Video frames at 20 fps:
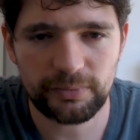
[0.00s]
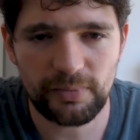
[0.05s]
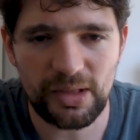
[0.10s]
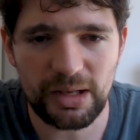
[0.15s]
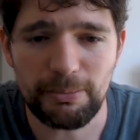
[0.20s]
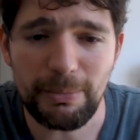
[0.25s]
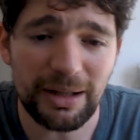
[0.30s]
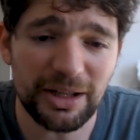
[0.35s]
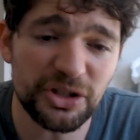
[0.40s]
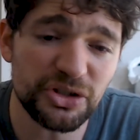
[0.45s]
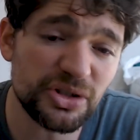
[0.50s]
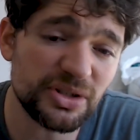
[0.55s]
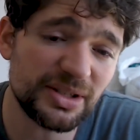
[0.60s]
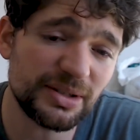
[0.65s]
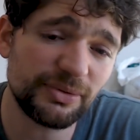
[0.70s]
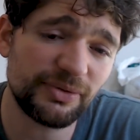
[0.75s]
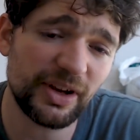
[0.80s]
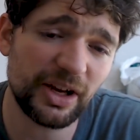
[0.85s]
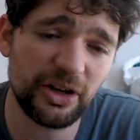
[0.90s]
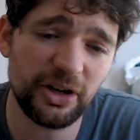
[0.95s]
Malicious
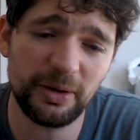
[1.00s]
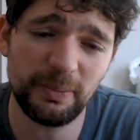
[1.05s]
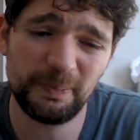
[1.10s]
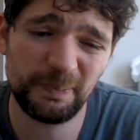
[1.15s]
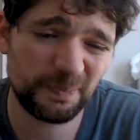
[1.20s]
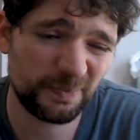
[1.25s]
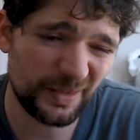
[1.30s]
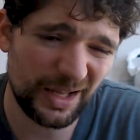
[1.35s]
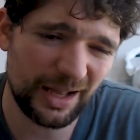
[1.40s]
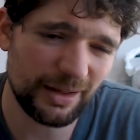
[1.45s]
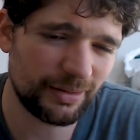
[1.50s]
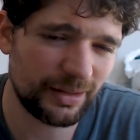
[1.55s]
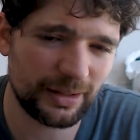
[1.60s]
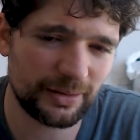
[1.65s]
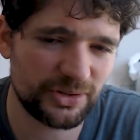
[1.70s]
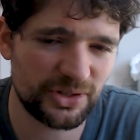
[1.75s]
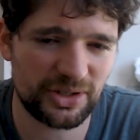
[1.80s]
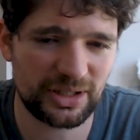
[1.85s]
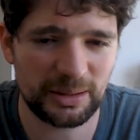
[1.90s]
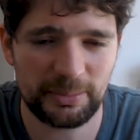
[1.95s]
Invader, I
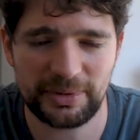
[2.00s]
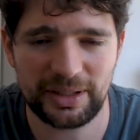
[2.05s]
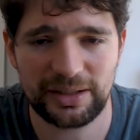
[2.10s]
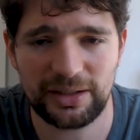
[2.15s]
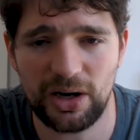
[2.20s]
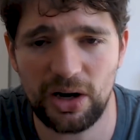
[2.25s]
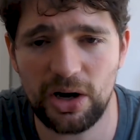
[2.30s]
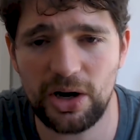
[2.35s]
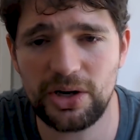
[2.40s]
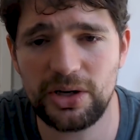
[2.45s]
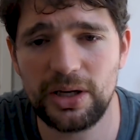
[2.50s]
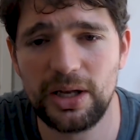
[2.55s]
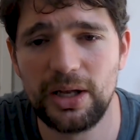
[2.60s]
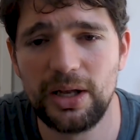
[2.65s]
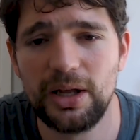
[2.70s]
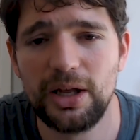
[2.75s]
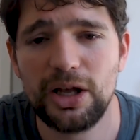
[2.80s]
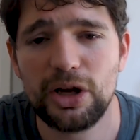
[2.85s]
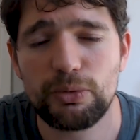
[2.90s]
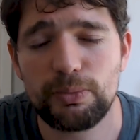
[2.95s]
think just limited card.
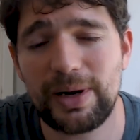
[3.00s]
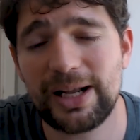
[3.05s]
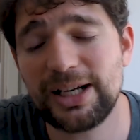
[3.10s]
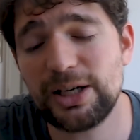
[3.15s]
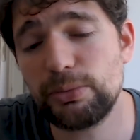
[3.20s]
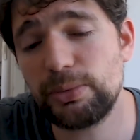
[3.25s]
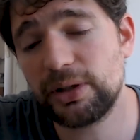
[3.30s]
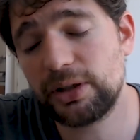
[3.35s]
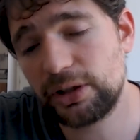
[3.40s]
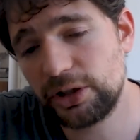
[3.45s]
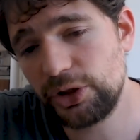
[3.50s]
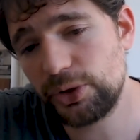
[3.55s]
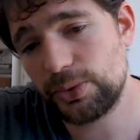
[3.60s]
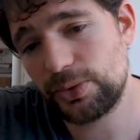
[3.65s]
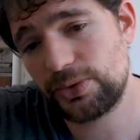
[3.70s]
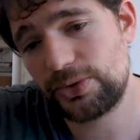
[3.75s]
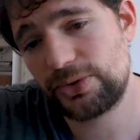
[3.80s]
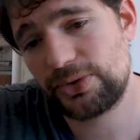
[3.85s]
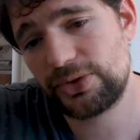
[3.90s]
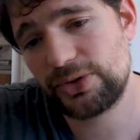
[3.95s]
Ragged
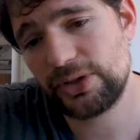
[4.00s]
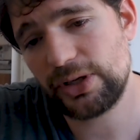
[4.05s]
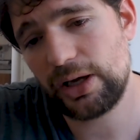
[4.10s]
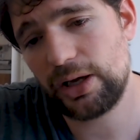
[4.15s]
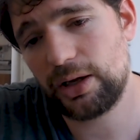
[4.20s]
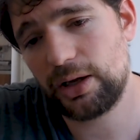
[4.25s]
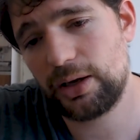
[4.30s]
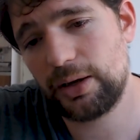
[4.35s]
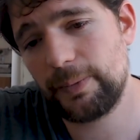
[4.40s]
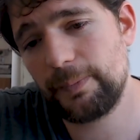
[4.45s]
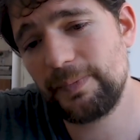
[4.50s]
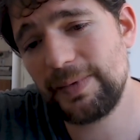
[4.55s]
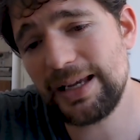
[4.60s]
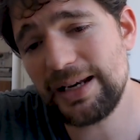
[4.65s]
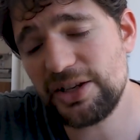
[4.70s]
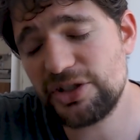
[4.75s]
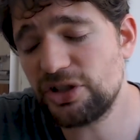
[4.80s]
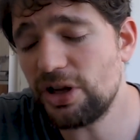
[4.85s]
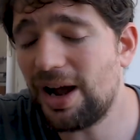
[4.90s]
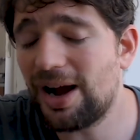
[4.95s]
Recluse.
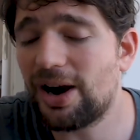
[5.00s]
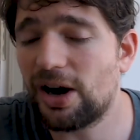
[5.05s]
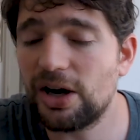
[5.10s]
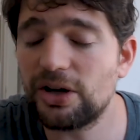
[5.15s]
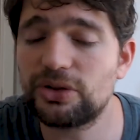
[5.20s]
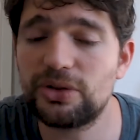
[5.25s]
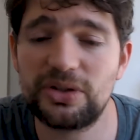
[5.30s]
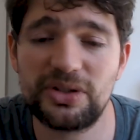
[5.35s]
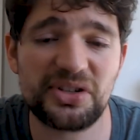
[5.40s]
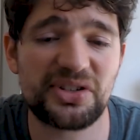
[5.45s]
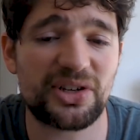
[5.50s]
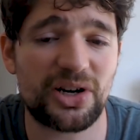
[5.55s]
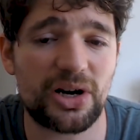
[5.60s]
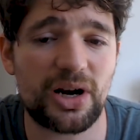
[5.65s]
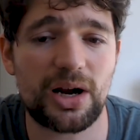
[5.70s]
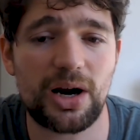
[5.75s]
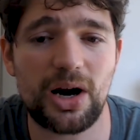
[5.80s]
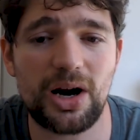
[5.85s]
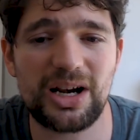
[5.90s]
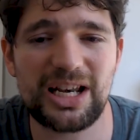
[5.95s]
It is not hard to
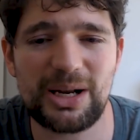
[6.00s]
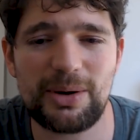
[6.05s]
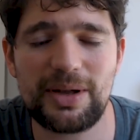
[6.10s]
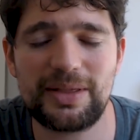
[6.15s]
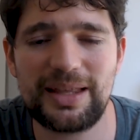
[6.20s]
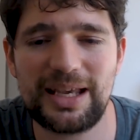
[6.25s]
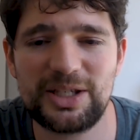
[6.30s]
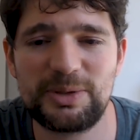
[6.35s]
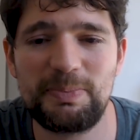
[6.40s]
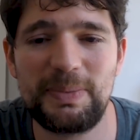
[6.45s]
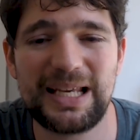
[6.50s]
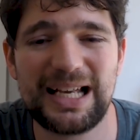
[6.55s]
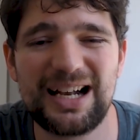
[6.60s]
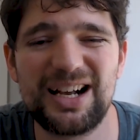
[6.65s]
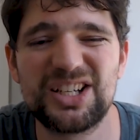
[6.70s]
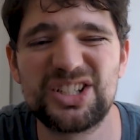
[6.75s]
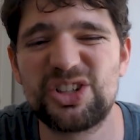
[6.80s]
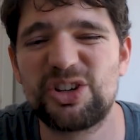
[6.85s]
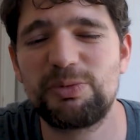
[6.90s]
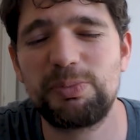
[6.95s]
discard a card nowadays
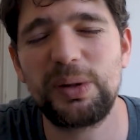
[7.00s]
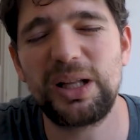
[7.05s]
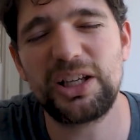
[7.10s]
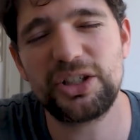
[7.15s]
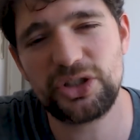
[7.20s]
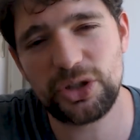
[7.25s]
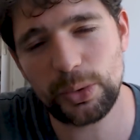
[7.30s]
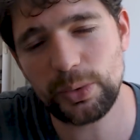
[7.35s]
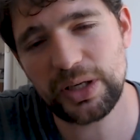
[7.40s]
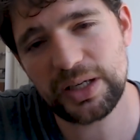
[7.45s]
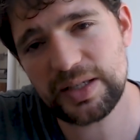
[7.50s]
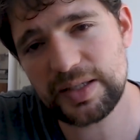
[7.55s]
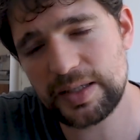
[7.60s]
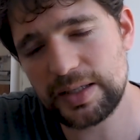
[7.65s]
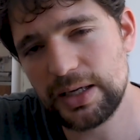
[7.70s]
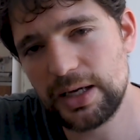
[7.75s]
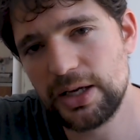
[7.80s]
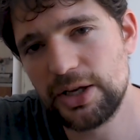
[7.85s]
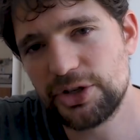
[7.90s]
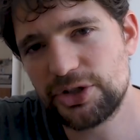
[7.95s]
because of blood
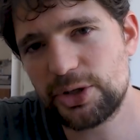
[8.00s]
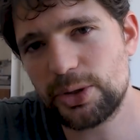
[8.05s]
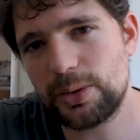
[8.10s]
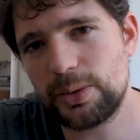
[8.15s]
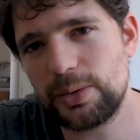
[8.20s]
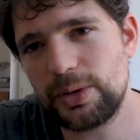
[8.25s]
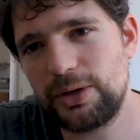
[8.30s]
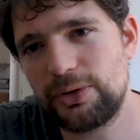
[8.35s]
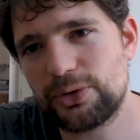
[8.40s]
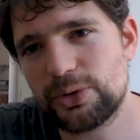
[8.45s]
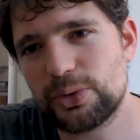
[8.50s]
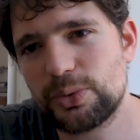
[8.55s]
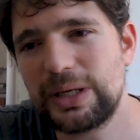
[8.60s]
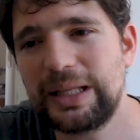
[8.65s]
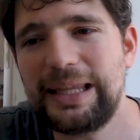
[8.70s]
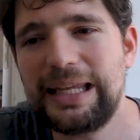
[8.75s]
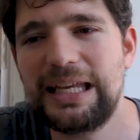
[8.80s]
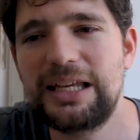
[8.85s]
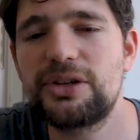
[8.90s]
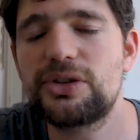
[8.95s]
tokens. So if you're
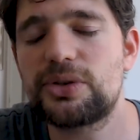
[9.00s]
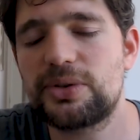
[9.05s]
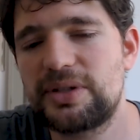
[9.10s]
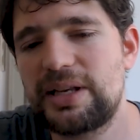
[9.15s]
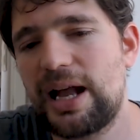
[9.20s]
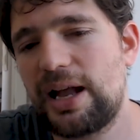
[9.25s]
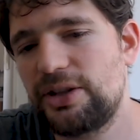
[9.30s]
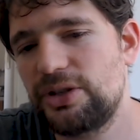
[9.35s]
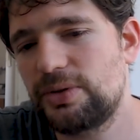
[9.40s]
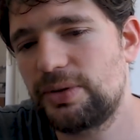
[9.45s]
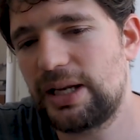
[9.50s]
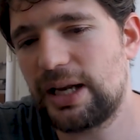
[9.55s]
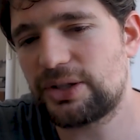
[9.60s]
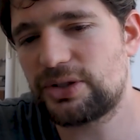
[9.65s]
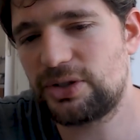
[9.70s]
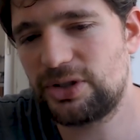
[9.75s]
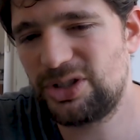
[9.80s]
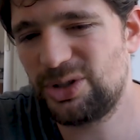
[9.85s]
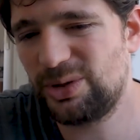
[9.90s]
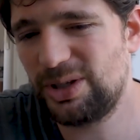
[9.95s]
really into that, you
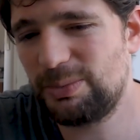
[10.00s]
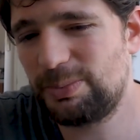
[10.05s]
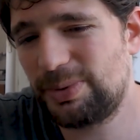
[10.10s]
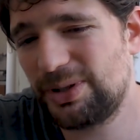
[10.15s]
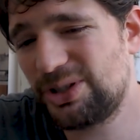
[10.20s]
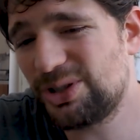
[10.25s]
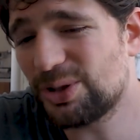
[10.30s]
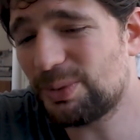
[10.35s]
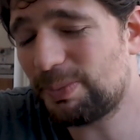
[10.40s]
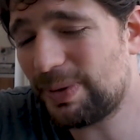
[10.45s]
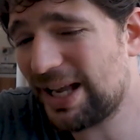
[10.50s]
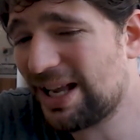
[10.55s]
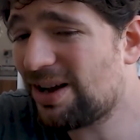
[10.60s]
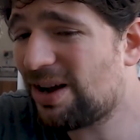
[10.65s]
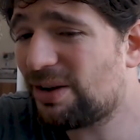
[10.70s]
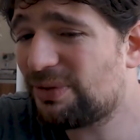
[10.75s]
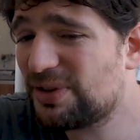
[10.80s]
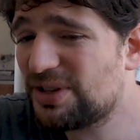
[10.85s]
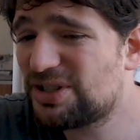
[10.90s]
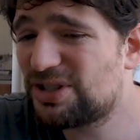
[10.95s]
get to do it. But your
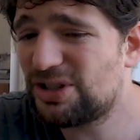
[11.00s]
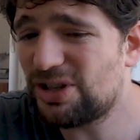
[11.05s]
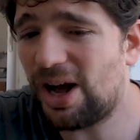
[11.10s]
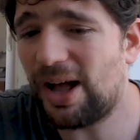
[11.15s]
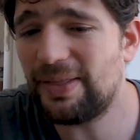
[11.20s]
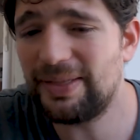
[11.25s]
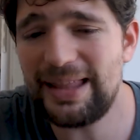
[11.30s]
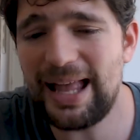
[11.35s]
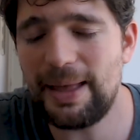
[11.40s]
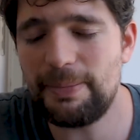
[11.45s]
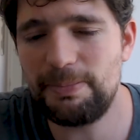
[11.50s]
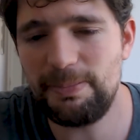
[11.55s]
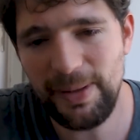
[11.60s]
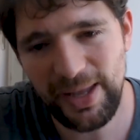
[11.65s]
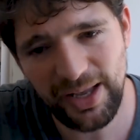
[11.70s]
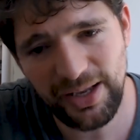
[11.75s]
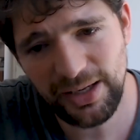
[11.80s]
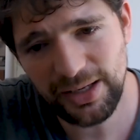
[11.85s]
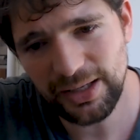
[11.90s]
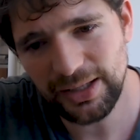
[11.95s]
payoff is not that
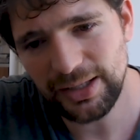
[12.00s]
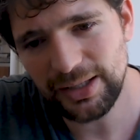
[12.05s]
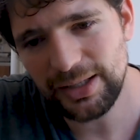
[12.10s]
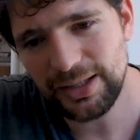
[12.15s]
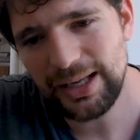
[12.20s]
big.